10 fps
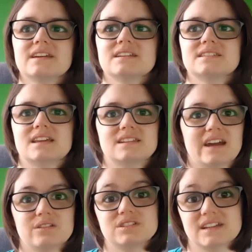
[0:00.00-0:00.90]
Send it
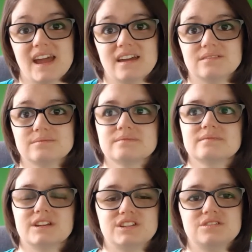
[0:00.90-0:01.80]
out again,
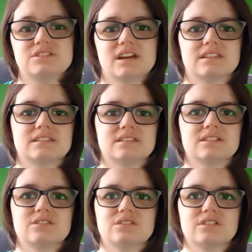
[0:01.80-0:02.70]
a new chance
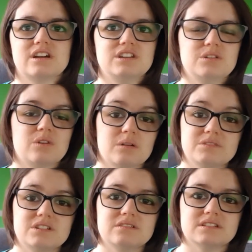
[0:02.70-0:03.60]
or a new
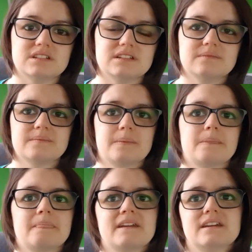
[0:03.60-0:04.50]
opportunity.
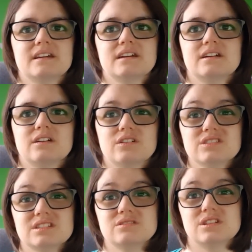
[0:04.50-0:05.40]

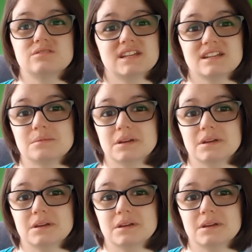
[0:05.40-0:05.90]
Also, don't take it